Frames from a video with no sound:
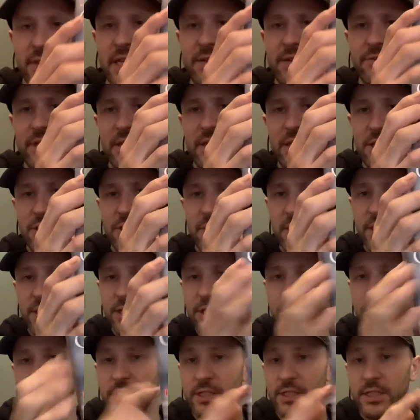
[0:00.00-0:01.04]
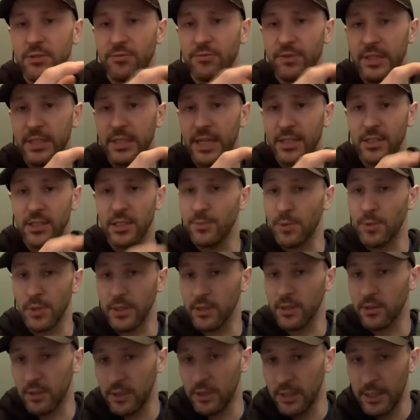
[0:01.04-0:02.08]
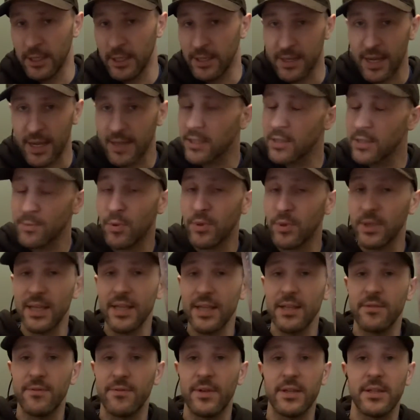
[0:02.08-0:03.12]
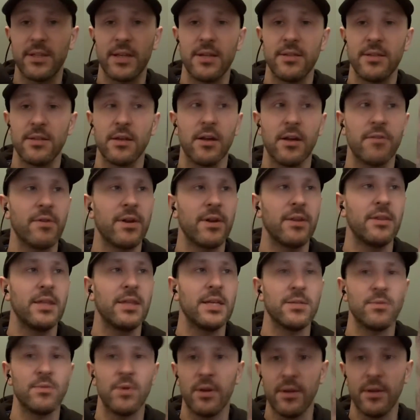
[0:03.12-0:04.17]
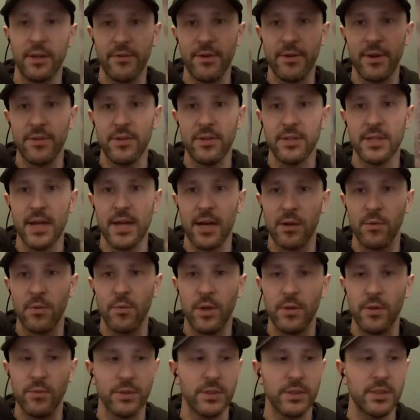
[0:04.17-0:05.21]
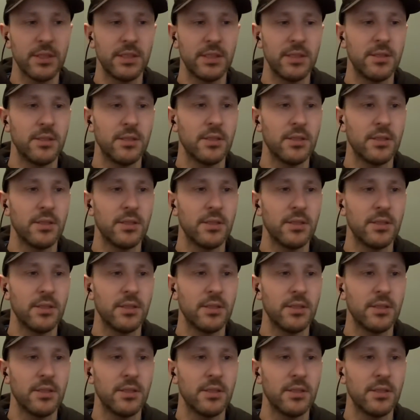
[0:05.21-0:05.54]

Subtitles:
to read the trilogy. You just need to read Not Just Burning. Not Just Burning is fantastic. I read this one and I read the second one, which is